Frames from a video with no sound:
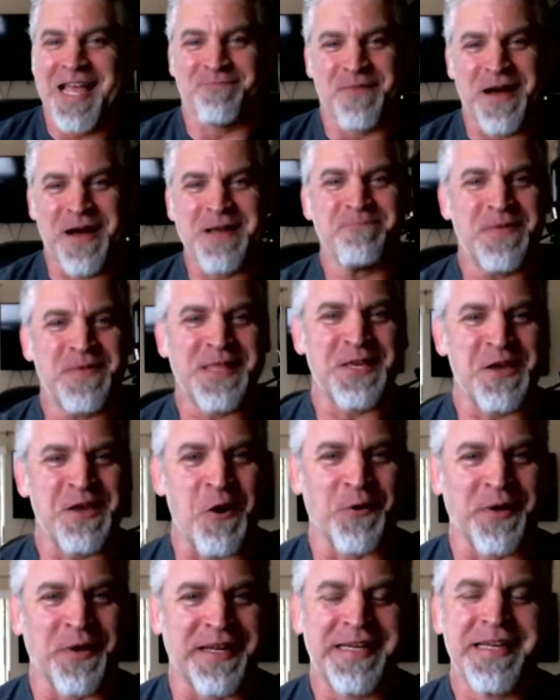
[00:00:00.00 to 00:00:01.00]
that might be
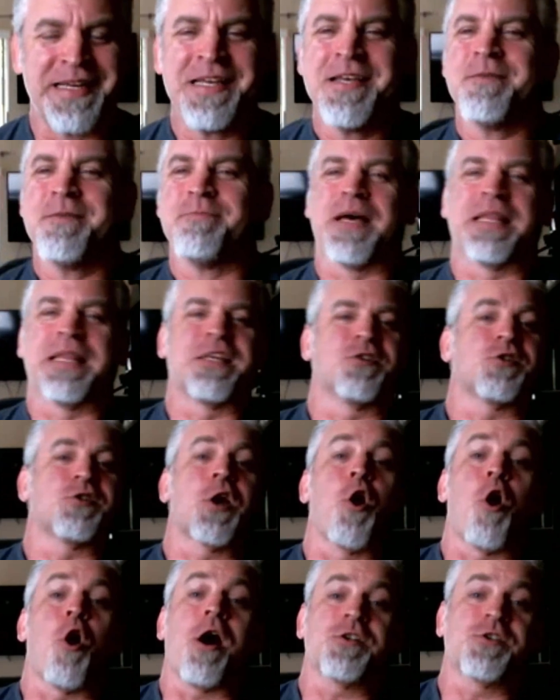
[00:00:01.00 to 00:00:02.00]
the only. But
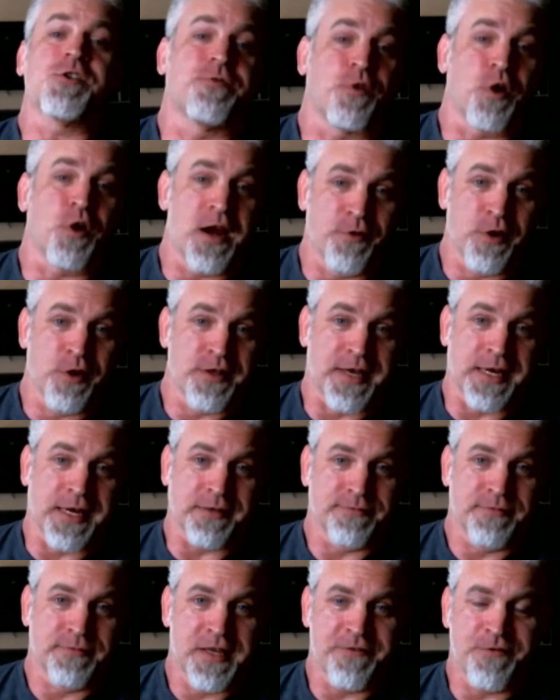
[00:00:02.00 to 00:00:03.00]
there's a cost for
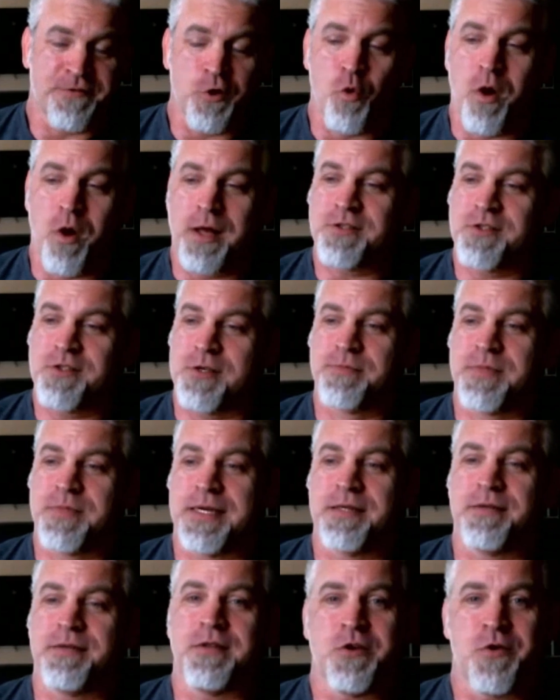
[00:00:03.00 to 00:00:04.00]
everything. If you want
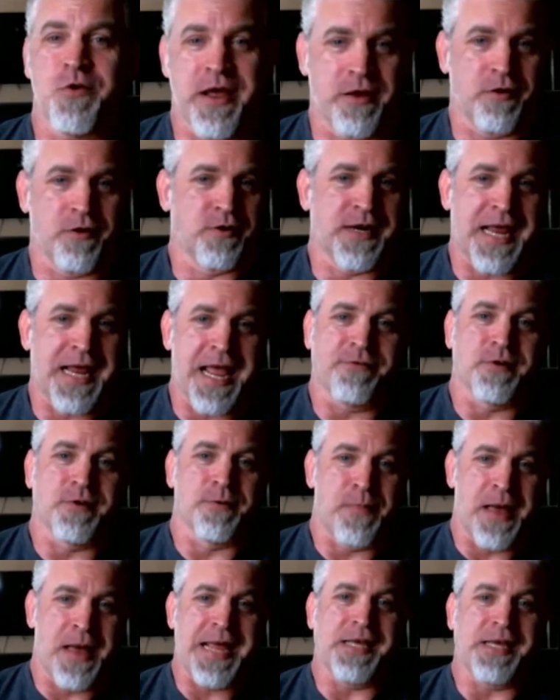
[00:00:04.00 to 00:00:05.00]
something, you, you're going to have to